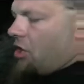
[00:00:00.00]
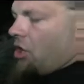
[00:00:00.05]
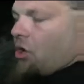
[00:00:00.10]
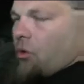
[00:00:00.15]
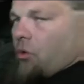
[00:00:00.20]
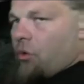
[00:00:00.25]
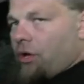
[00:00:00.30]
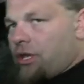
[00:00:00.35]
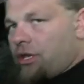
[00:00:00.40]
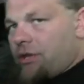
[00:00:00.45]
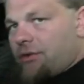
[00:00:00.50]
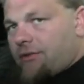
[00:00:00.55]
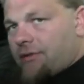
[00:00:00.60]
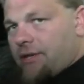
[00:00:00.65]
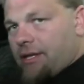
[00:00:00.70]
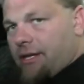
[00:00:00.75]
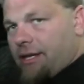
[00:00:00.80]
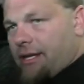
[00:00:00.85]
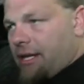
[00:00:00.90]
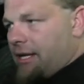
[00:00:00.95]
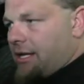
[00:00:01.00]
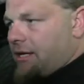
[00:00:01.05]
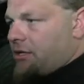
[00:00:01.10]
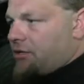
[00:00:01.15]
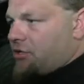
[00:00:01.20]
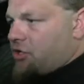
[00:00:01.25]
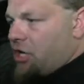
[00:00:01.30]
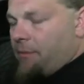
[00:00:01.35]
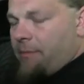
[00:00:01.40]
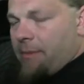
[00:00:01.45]
we're going to use a
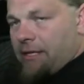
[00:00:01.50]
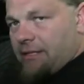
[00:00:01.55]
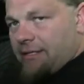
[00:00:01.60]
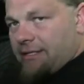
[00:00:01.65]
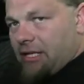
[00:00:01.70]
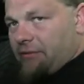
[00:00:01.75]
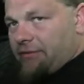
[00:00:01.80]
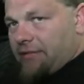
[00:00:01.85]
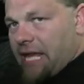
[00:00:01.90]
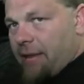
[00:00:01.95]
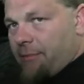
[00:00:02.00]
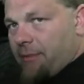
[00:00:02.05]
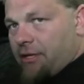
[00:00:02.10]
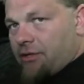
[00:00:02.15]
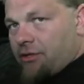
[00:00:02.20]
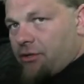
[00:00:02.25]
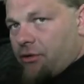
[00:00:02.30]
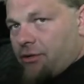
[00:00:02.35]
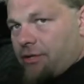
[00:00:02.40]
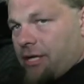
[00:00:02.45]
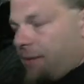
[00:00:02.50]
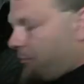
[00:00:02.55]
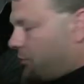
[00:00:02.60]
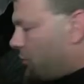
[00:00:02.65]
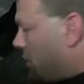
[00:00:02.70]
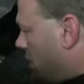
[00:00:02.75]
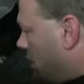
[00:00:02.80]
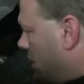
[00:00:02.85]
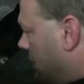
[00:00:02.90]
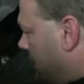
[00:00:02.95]
sheet metal self-tapping screw
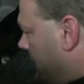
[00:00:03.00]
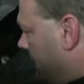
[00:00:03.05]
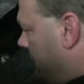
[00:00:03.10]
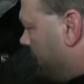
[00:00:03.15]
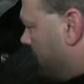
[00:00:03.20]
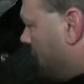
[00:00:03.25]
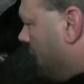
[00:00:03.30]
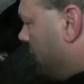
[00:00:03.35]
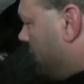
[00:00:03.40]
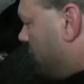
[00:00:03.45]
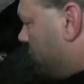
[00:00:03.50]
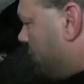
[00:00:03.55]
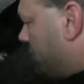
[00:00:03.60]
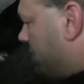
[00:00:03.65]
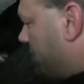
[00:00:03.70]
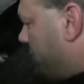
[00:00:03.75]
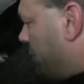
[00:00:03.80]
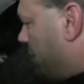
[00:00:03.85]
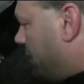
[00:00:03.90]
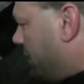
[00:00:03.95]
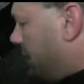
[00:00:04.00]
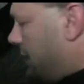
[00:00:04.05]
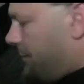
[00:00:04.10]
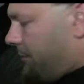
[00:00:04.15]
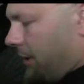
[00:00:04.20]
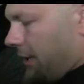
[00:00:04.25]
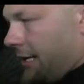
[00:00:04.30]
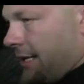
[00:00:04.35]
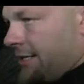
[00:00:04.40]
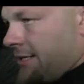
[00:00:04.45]
temporarily just to put it in
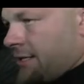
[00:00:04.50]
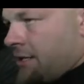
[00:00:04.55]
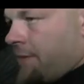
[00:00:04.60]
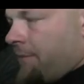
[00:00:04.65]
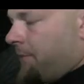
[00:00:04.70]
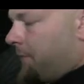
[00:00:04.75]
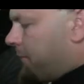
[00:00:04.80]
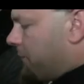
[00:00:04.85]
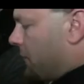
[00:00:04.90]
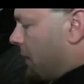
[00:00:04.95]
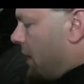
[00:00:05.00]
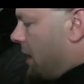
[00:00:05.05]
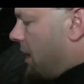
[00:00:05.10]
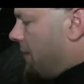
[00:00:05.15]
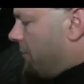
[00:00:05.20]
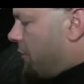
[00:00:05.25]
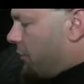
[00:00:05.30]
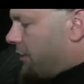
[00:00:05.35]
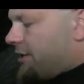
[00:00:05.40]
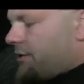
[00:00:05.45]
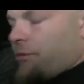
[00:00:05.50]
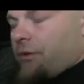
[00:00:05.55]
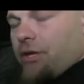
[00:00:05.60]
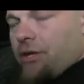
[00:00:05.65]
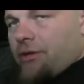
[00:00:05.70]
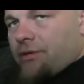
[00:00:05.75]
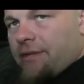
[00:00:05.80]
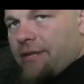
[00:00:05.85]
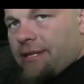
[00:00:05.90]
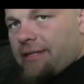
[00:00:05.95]
place. The reason we're
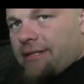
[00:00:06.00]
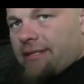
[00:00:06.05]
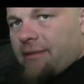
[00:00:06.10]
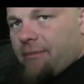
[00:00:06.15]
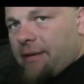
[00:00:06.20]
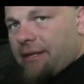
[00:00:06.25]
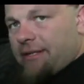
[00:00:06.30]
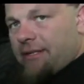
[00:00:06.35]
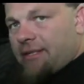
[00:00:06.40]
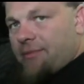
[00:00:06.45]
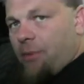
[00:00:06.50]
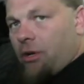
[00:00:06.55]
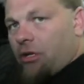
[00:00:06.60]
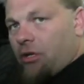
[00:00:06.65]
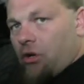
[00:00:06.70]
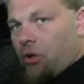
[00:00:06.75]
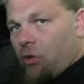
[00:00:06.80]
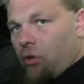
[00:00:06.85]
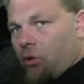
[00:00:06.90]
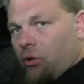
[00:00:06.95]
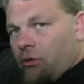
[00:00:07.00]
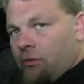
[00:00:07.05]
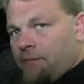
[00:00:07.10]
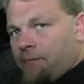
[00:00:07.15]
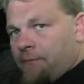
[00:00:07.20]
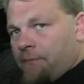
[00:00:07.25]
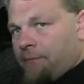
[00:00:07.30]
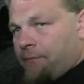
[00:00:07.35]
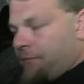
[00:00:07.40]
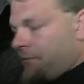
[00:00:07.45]
using this is it makes a smaller hole.
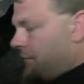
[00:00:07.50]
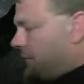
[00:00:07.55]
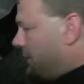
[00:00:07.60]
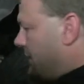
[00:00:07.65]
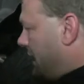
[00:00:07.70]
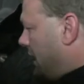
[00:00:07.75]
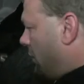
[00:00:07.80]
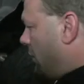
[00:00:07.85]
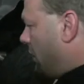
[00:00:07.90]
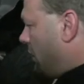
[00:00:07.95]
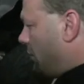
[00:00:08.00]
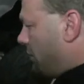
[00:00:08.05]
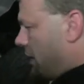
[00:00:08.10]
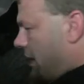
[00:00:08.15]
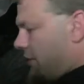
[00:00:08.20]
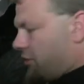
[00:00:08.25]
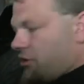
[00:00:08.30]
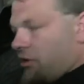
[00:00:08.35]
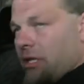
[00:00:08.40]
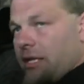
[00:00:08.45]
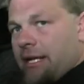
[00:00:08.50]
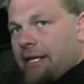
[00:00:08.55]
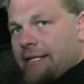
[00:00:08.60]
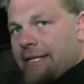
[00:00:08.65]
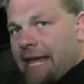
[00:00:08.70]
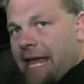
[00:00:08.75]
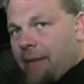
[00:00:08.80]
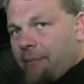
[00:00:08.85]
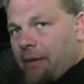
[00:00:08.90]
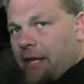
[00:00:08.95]
That way we're not drilling and
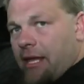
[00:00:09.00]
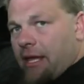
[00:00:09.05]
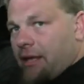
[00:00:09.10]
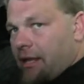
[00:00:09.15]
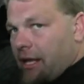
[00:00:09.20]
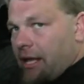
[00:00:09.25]
tapping it.